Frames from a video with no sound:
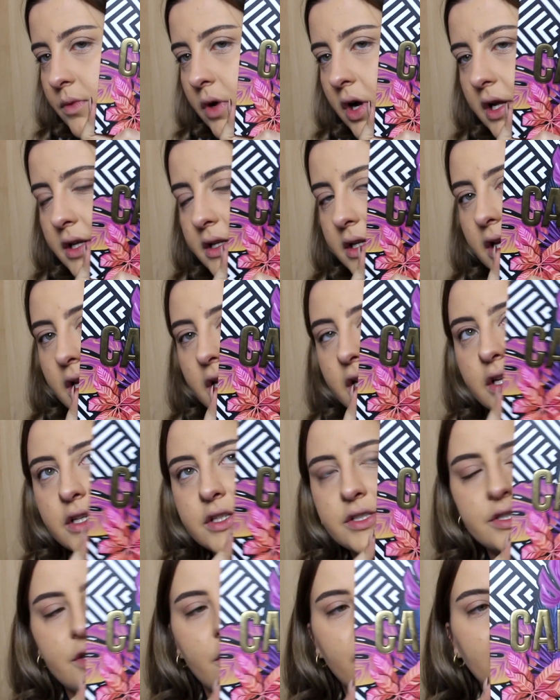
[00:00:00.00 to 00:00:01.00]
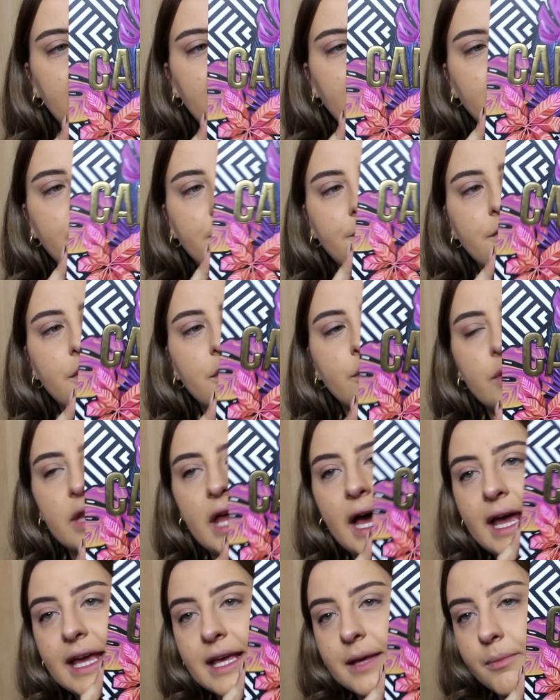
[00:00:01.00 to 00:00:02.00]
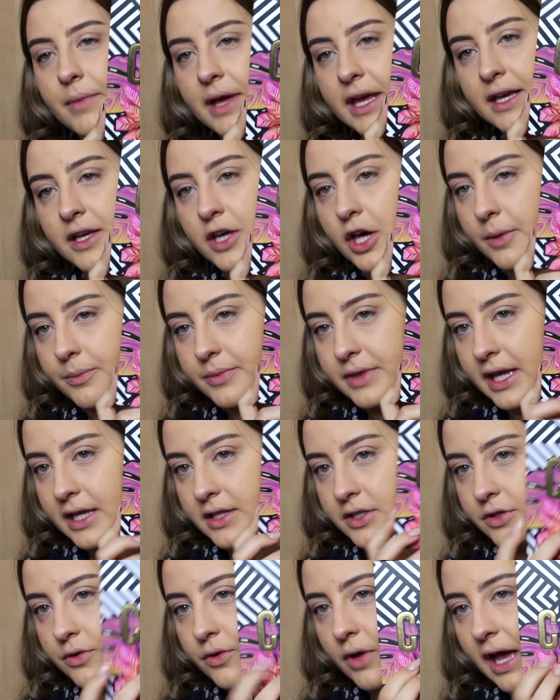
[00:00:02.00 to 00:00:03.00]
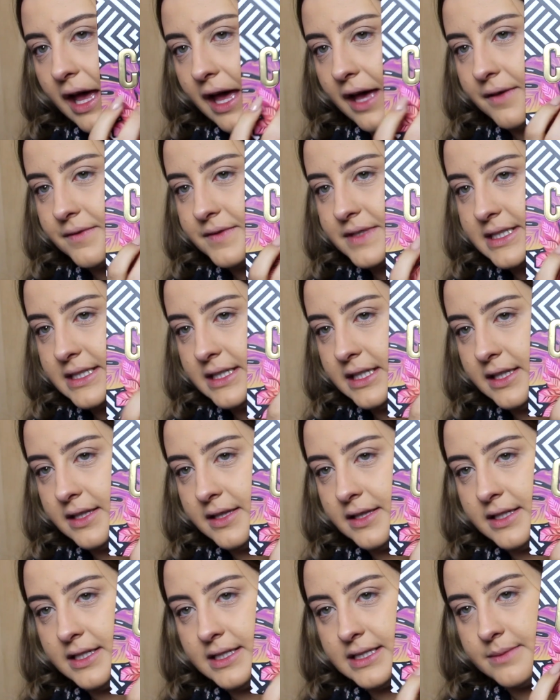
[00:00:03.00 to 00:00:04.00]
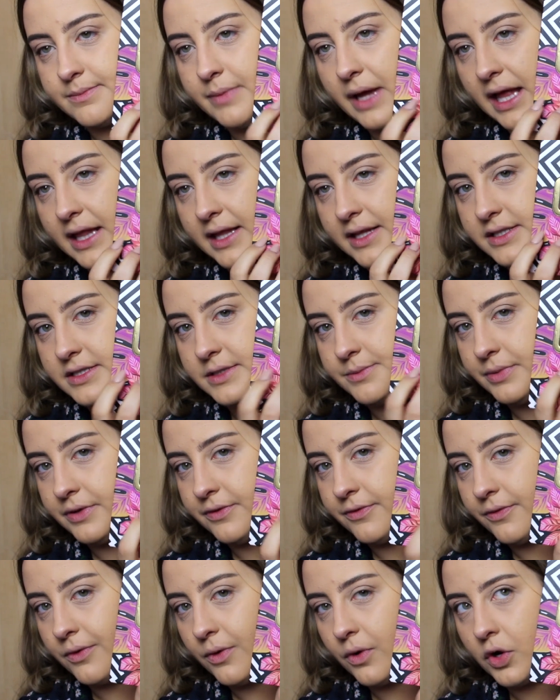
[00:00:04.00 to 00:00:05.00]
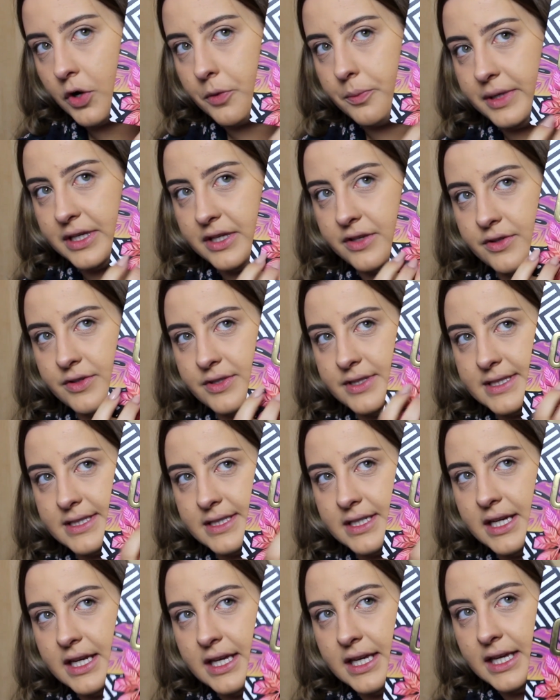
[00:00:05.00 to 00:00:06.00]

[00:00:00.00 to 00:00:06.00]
one. So if you like makeup, then you have seen this palette before because